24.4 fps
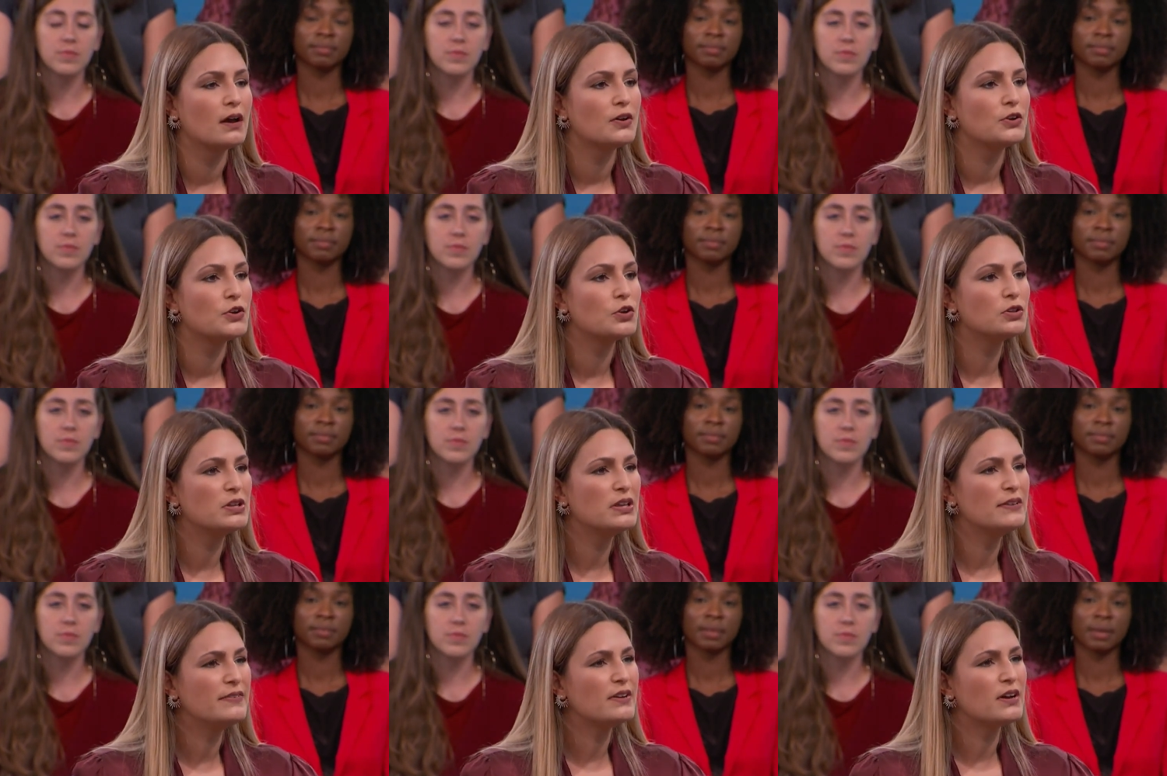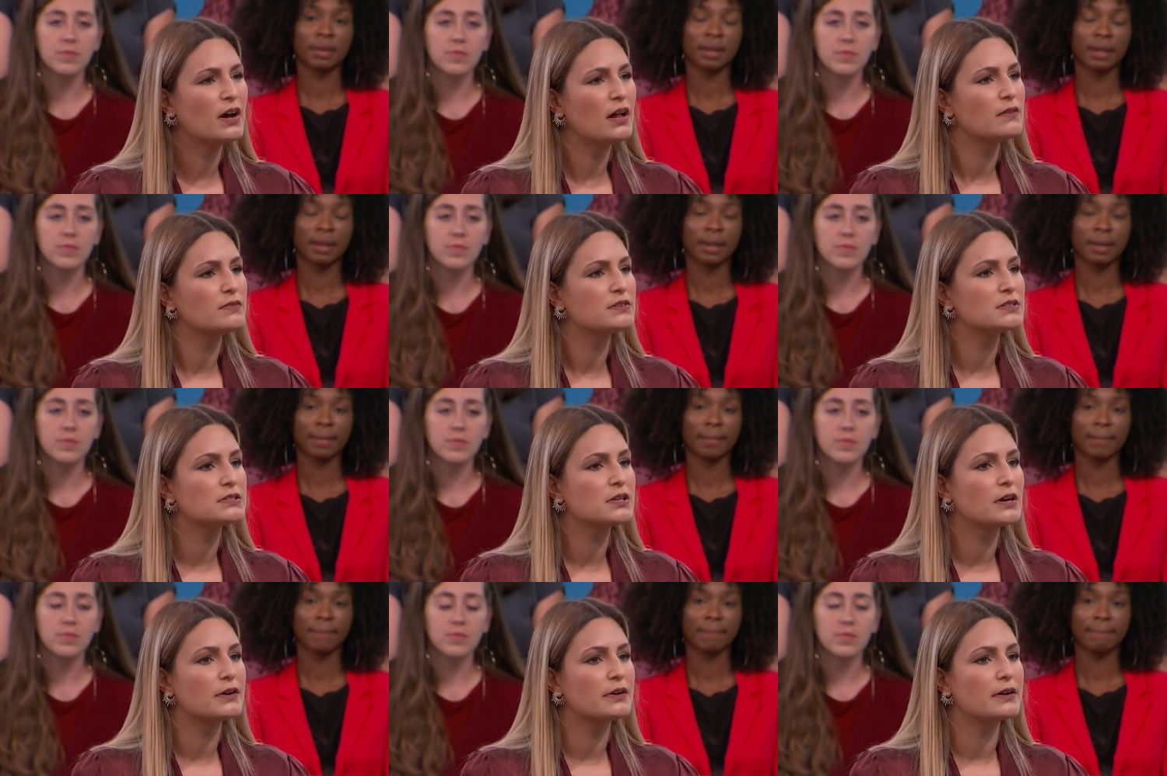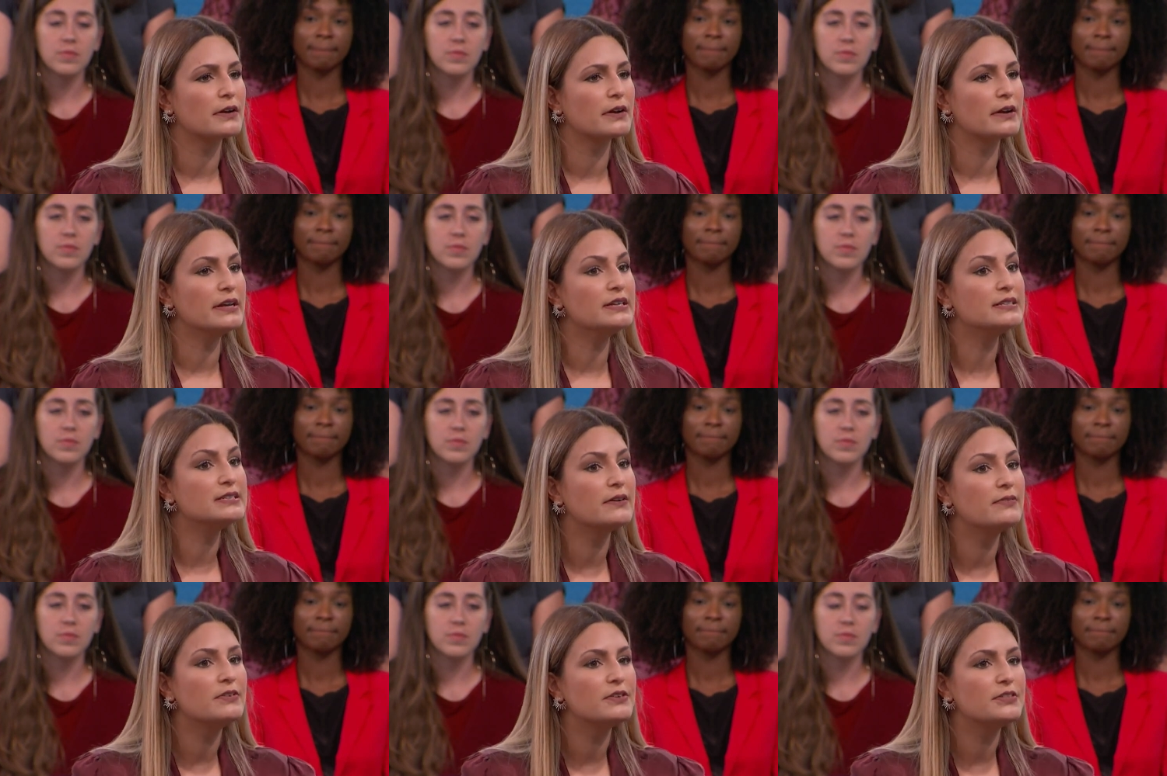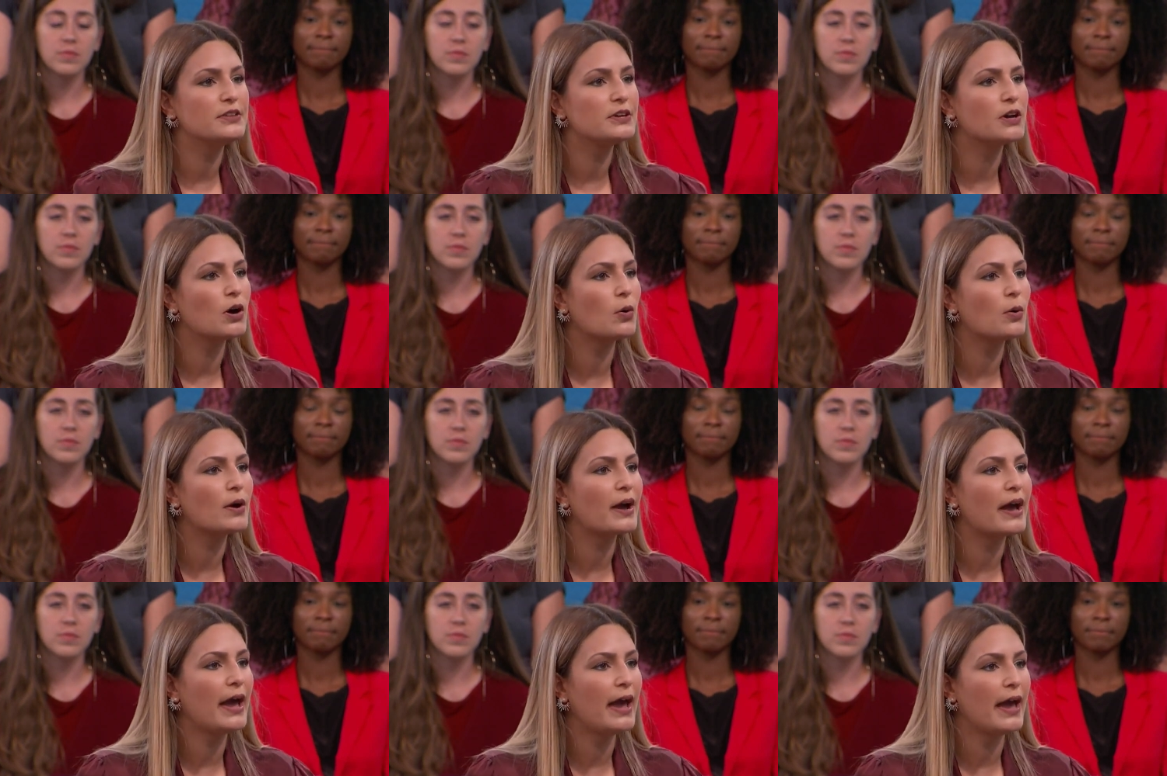Speaker 1: you're leaving all of a sudden, is everything
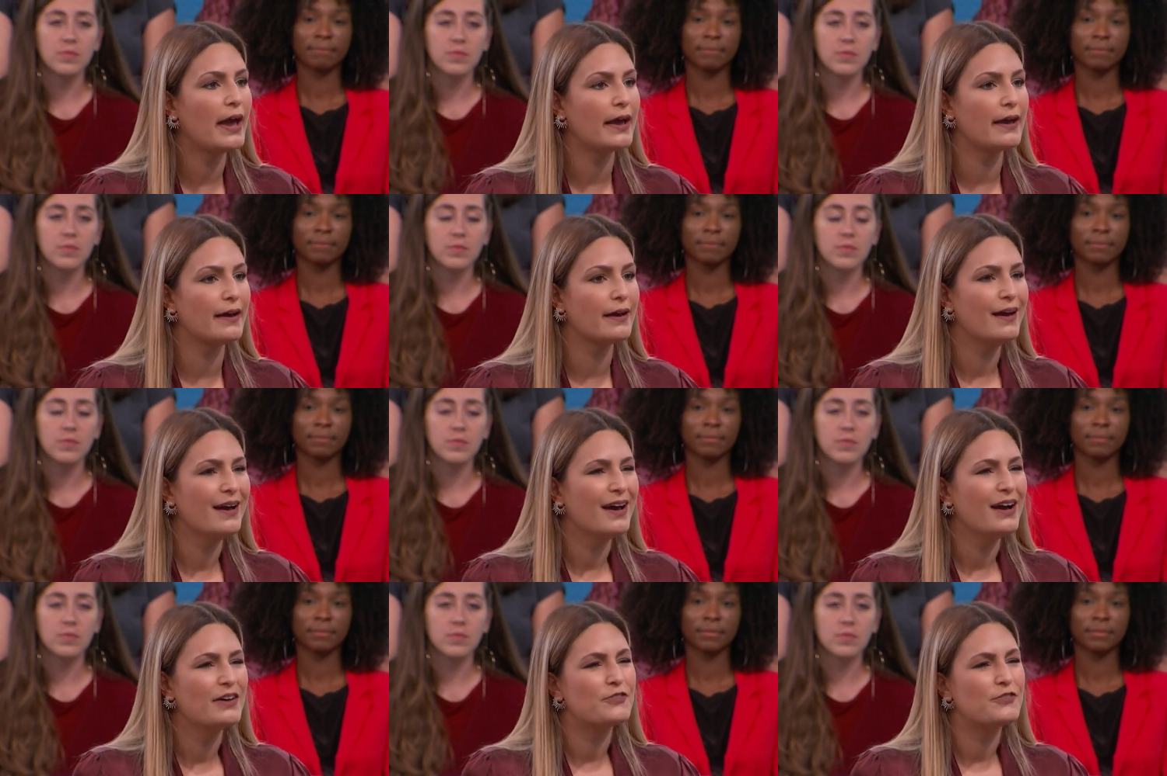okay?